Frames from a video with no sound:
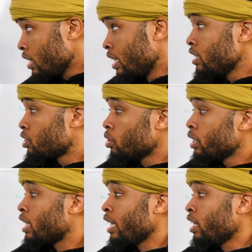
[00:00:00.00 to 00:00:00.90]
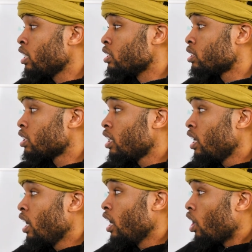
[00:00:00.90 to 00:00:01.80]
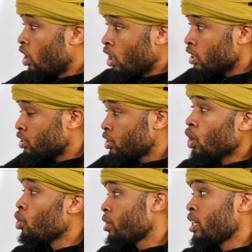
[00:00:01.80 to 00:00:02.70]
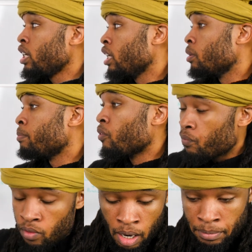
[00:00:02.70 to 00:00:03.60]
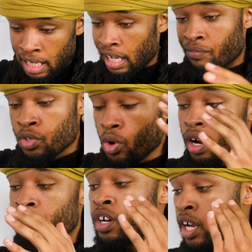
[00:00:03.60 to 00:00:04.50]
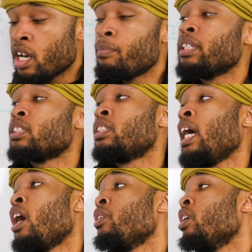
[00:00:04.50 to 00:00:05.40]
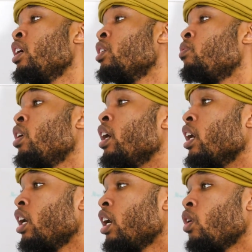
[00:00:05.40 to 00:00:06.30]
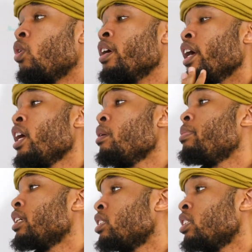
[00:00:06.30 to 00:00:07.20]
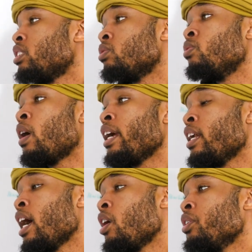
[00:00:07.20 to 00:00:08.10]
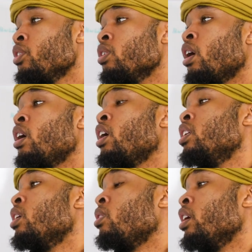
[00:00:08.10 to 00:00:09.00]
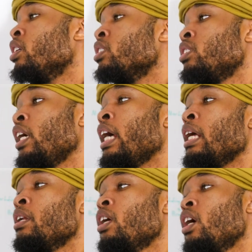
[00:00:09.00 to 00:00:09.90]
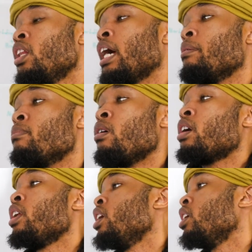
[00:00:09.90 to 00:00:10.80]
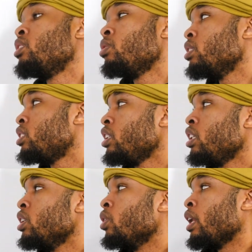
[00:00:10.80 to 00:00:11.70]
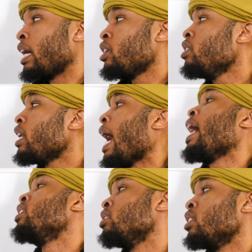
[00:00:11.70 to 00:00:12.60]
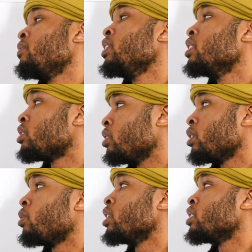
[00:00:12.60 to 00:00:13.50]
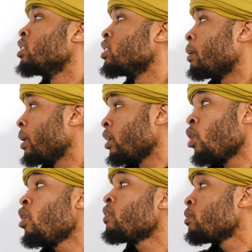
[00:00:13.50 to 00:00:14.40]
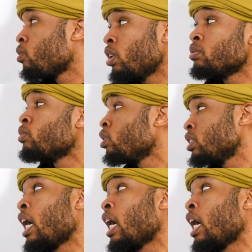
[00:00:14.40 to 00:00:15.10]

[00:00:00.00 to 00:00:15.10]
these 3 things are so key. Before, I'm like, if you're in a business now, you're in a rut. Or you're in a business right now, you don't understand like marketing to a T, or like you need to ask yourself these 3 questions. I'm gonna go over them one more